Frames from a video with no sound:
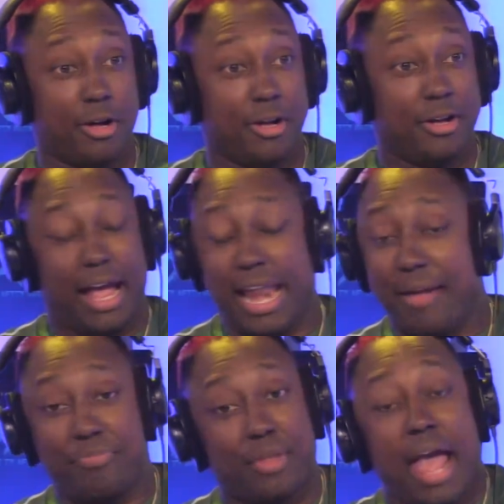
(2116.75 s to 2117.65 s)
Yeah, she
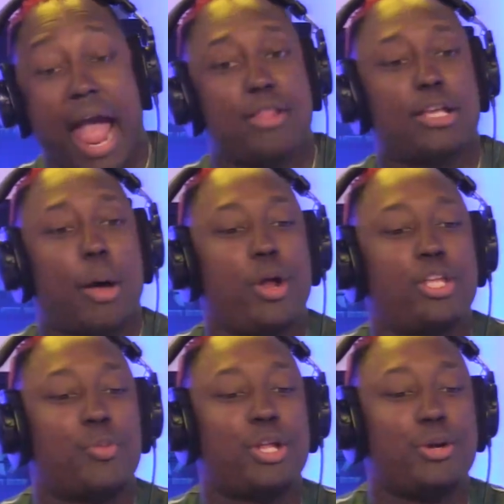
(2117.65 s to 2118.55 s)
knew. And what
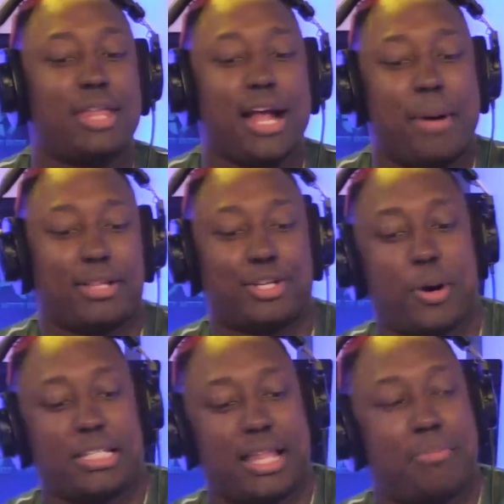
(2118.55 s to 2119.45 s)
did you think about the
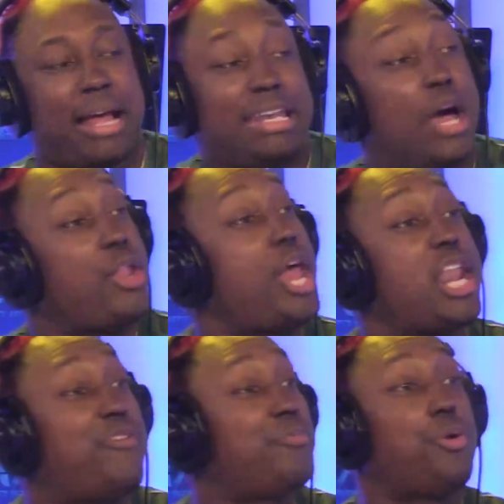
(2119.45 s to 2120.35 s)
choice of them? Like, none
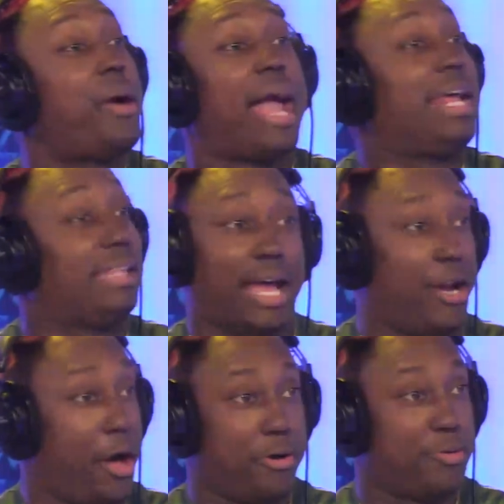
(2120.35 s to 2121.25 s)
of them doing anything
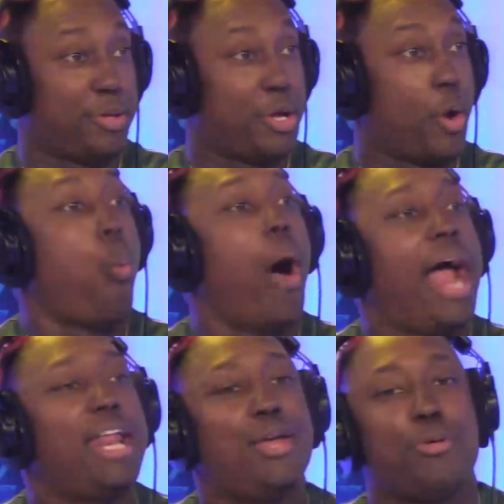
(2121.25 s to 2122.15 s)
though.
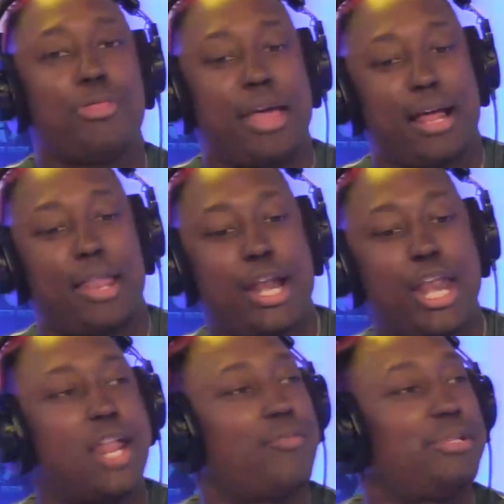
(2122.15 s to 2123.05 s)
Why do you think, like,
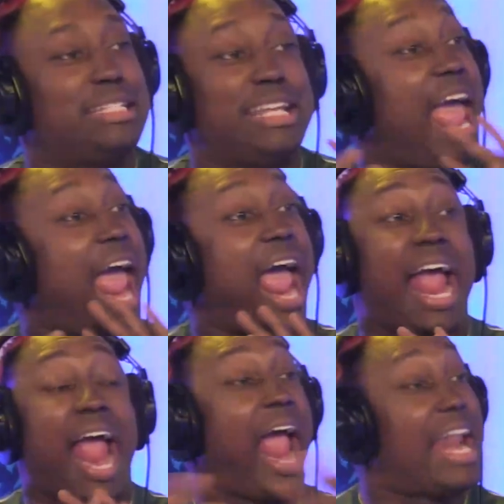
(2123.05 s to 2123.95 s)
none of them just did,
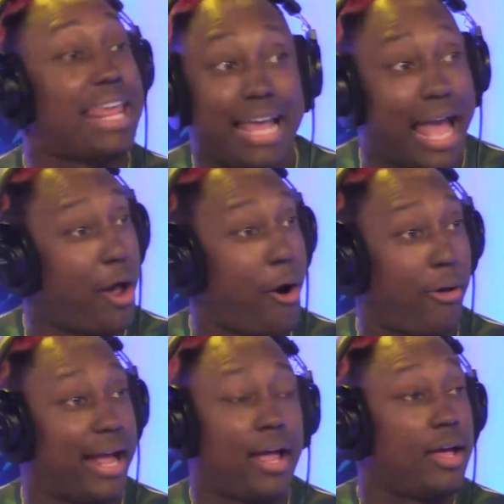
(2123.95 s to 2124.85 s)
like, anything at all?
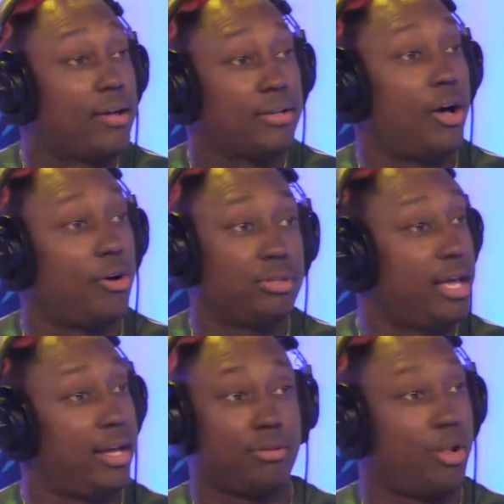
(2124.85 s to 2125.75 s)
Like, yo,
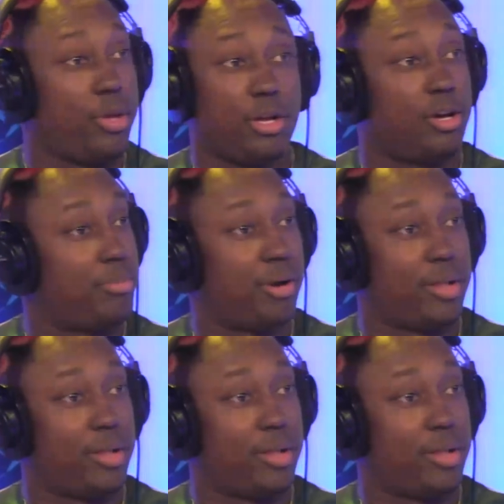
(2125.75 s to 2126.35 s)
Dick, no, we good, bro.